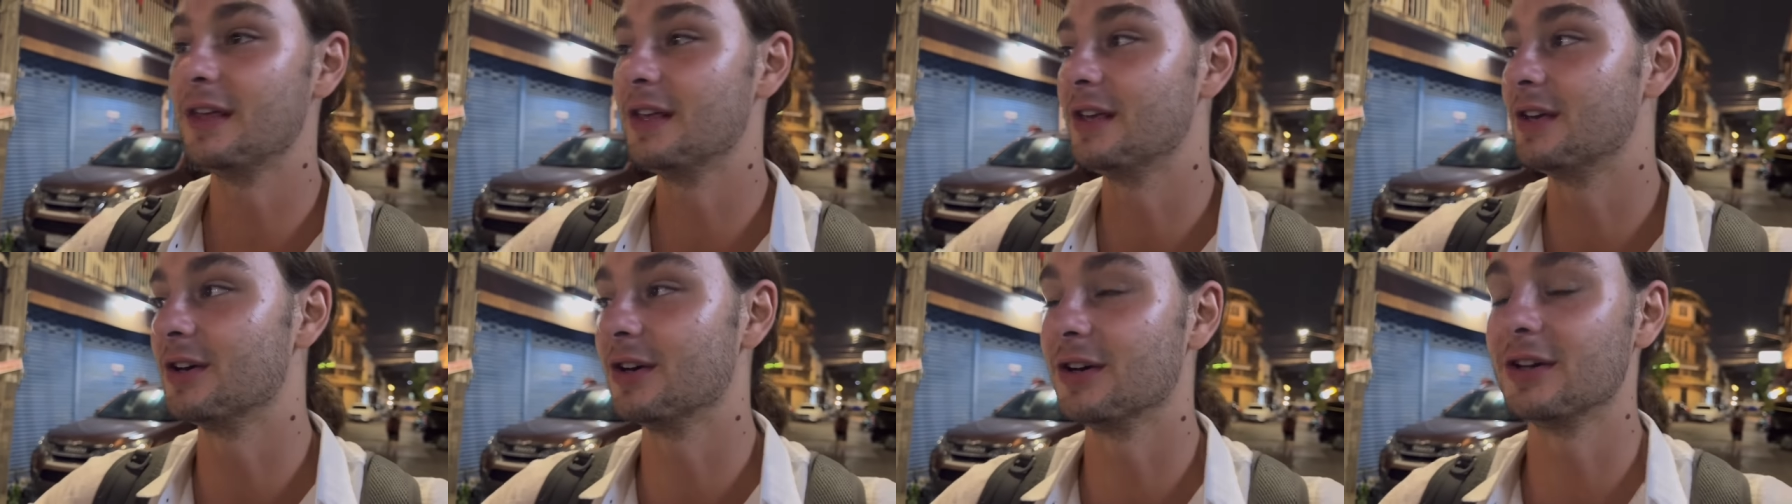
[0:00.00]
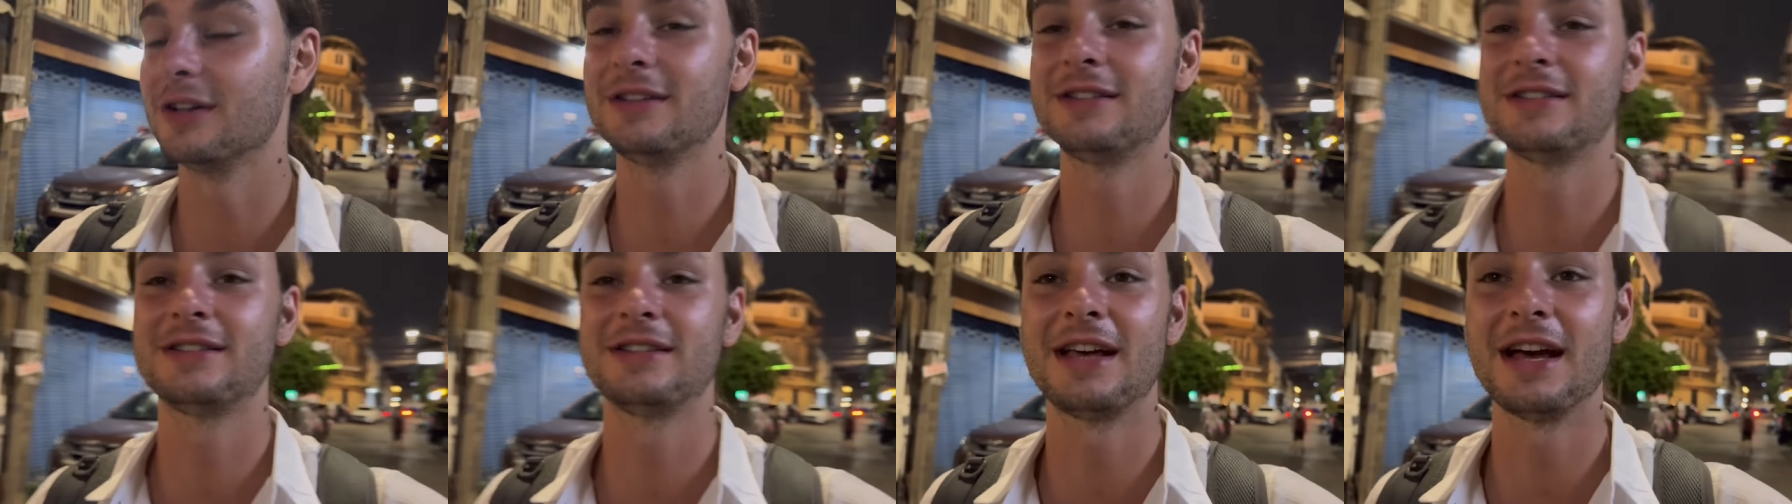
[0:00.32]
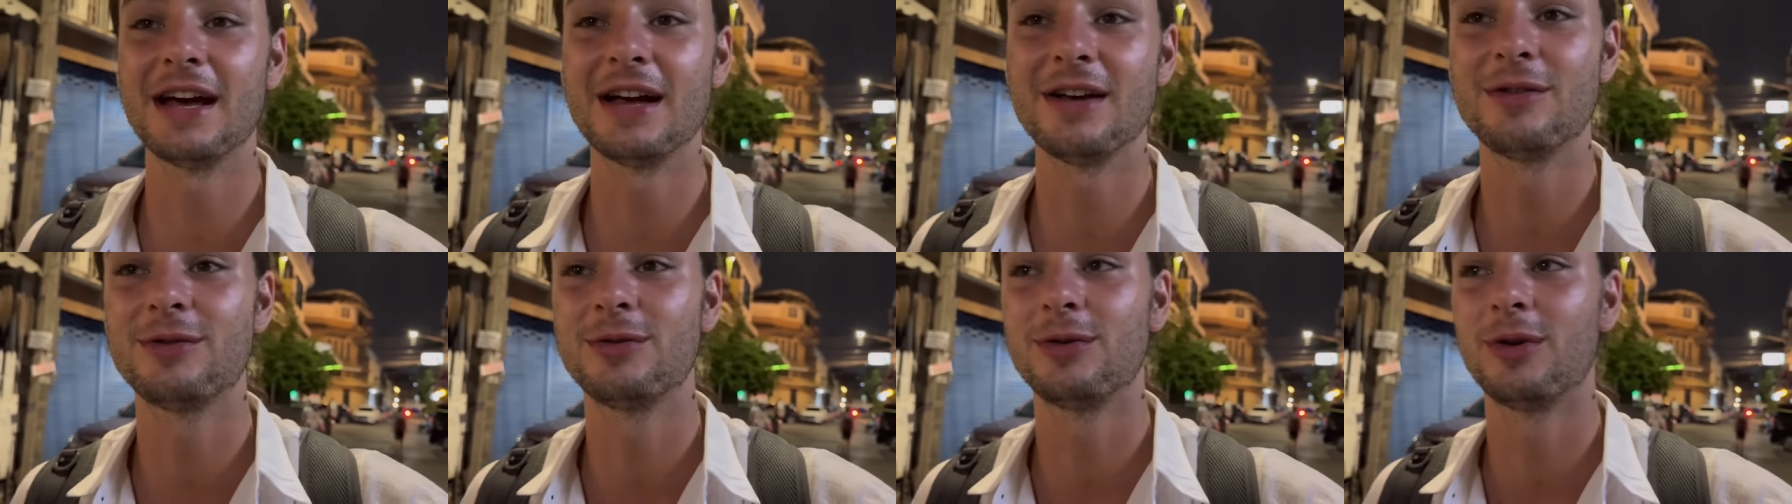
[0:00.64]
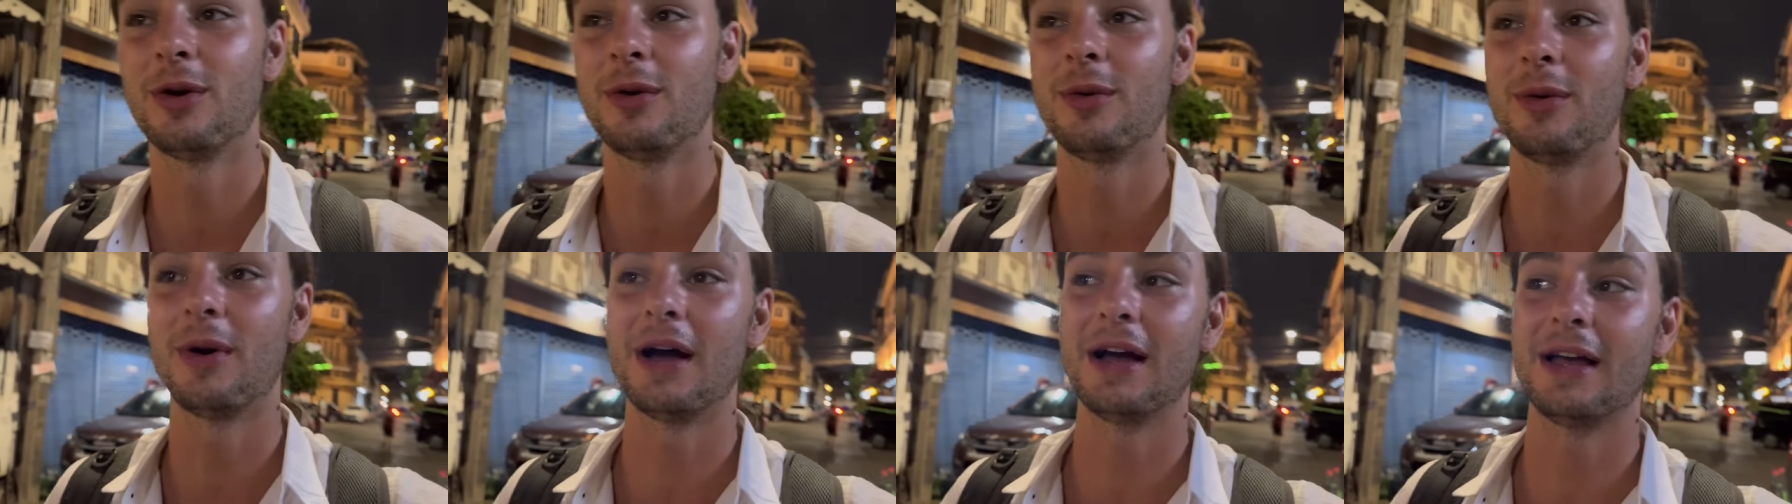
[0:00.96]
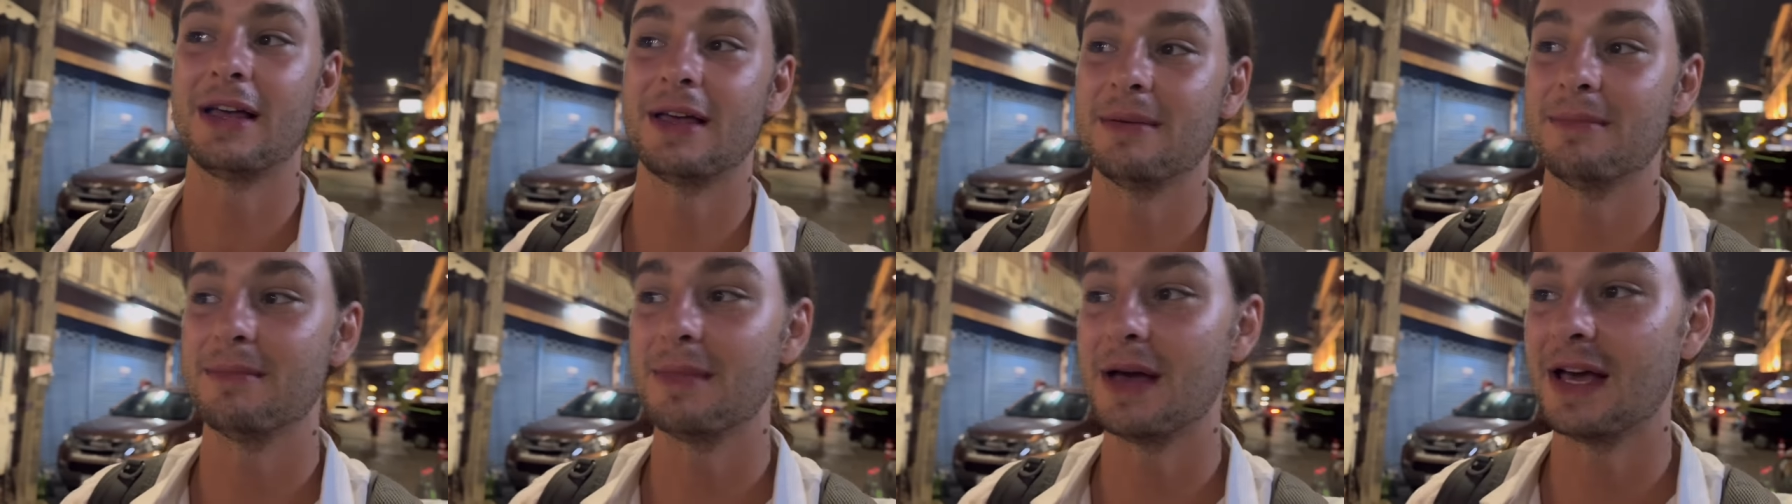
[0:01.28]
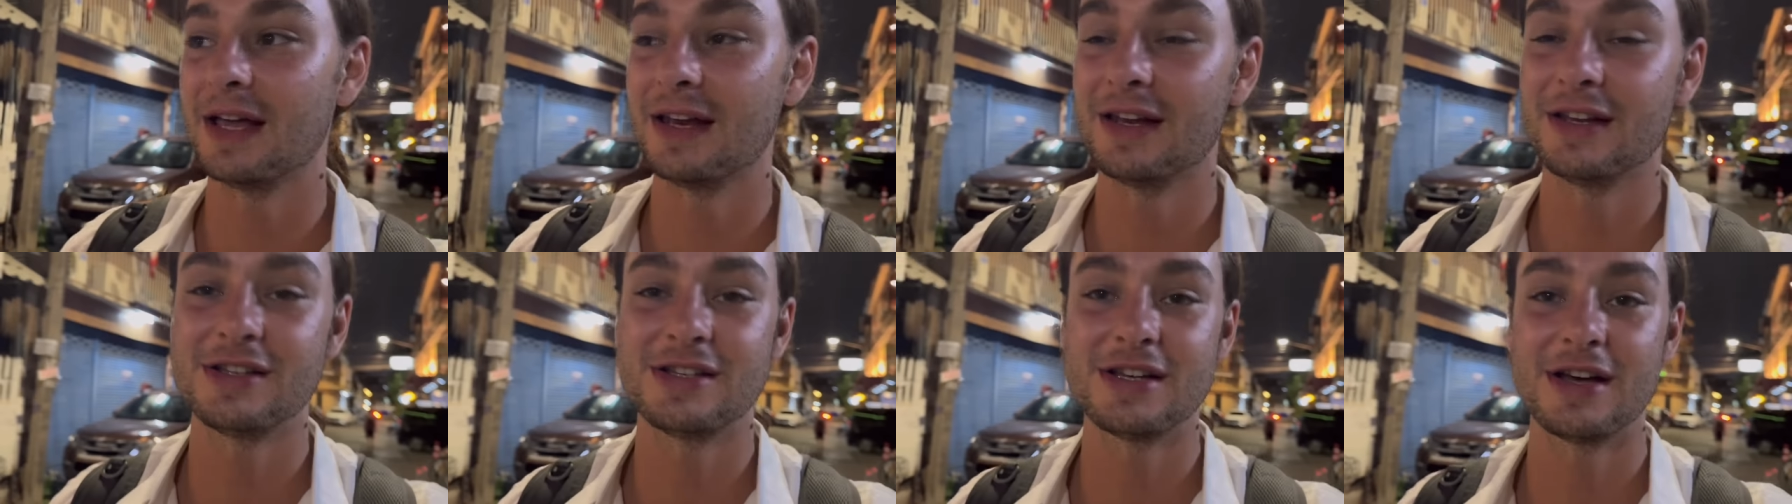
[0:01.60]
good schedule where I can
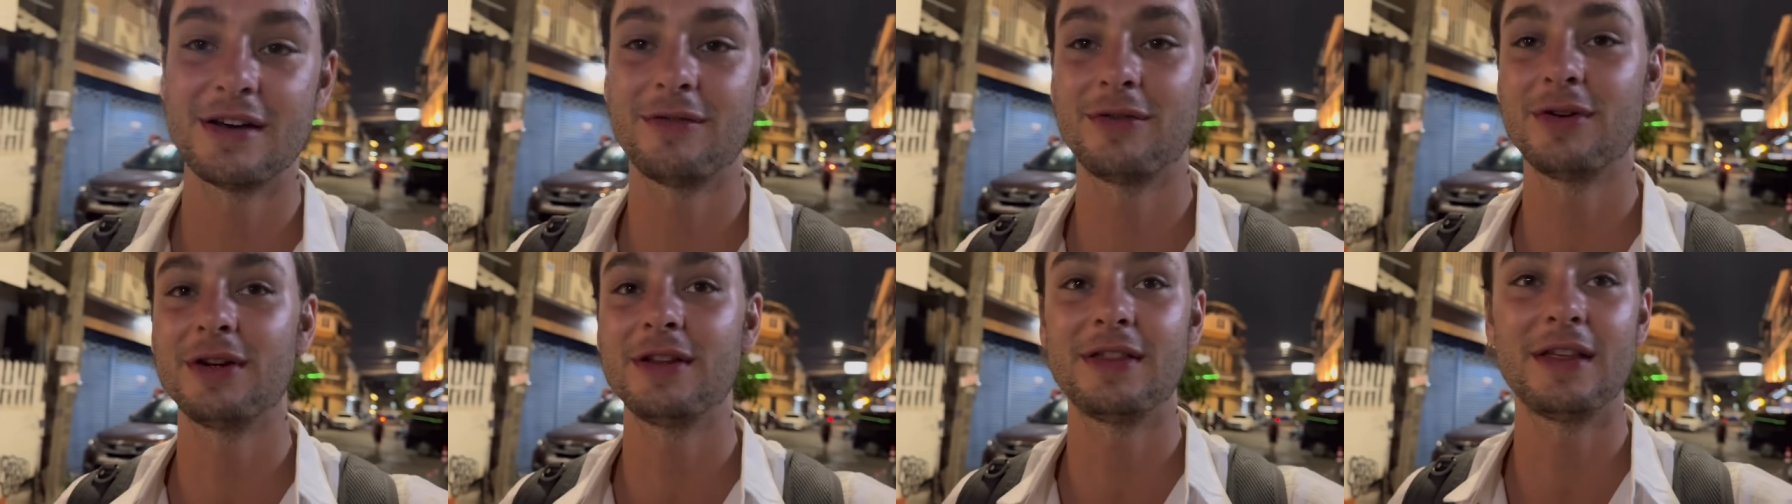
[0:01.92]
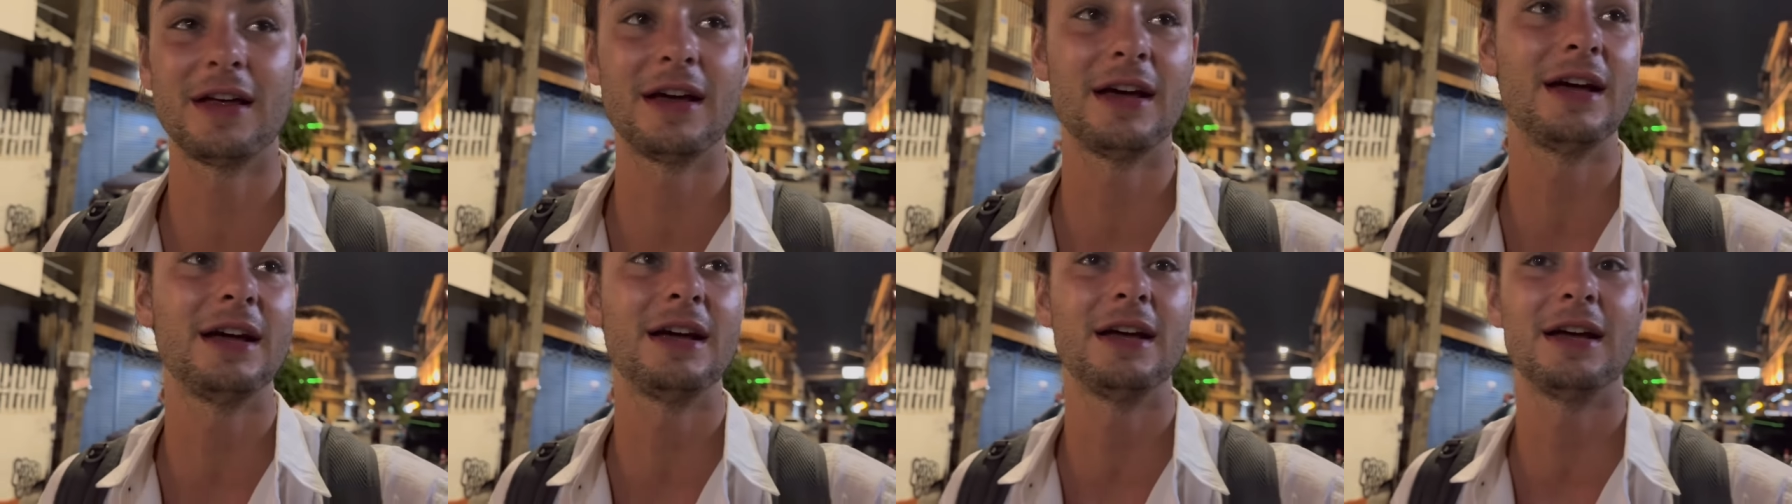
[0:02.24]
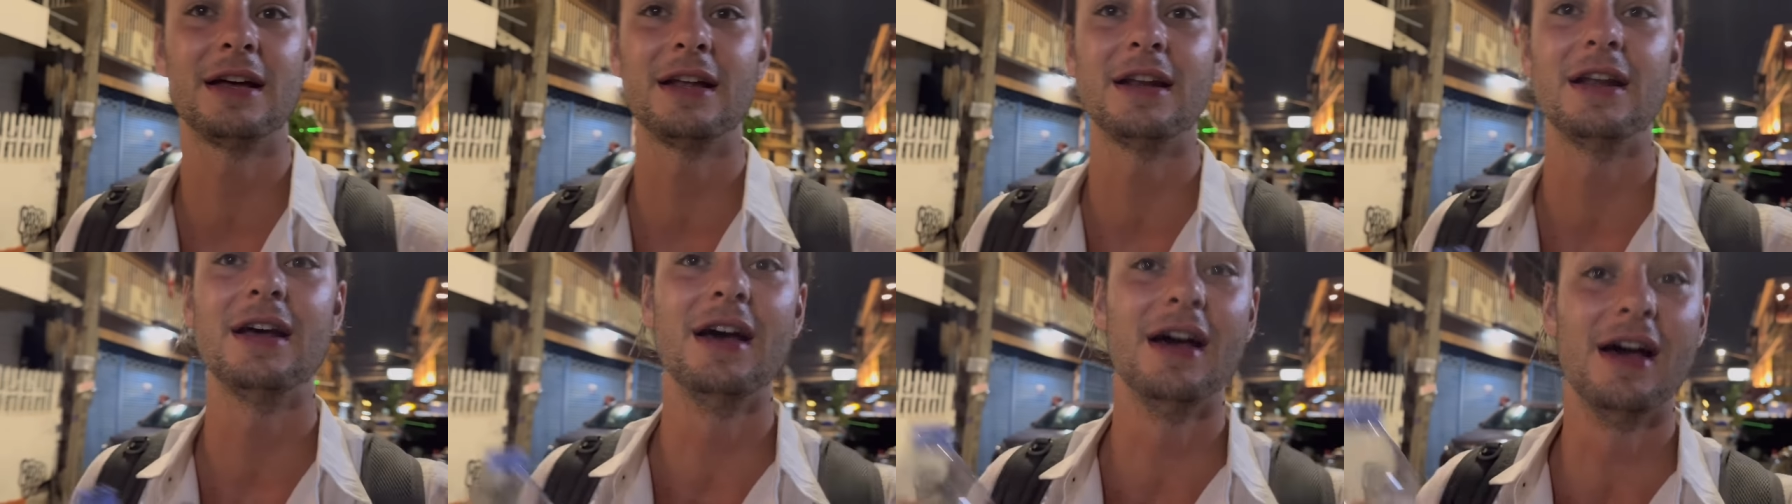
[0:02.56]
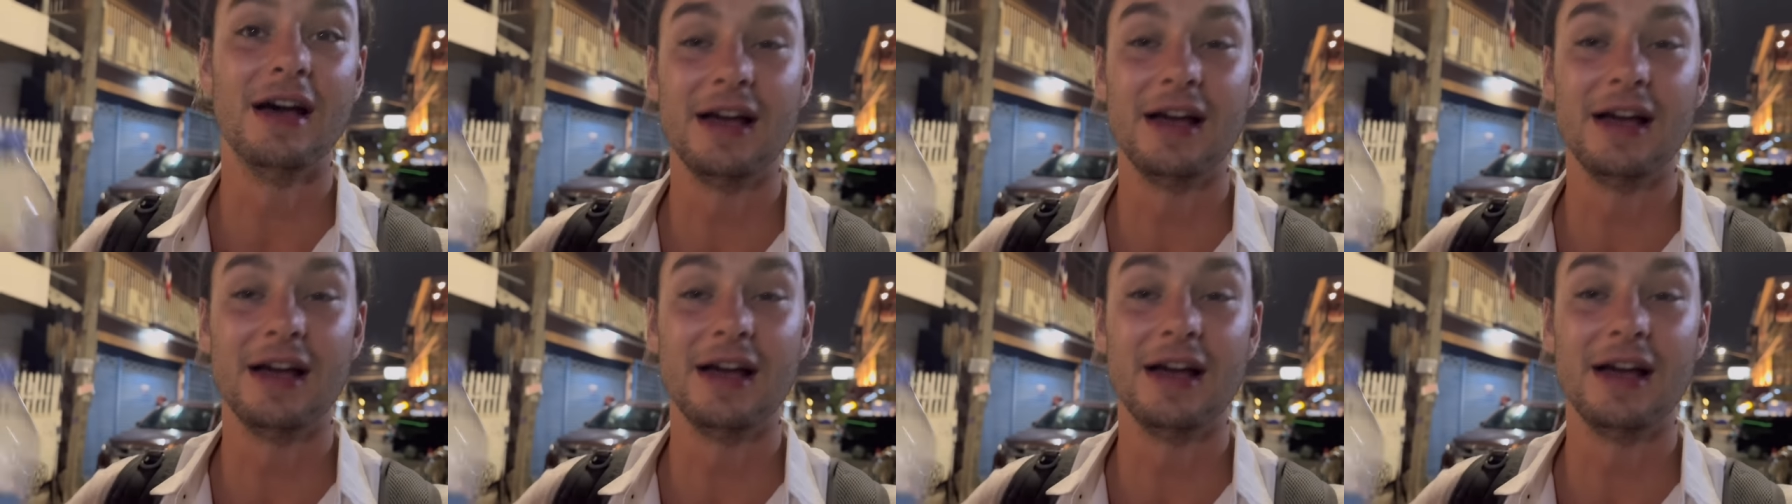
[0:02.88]
manage everything and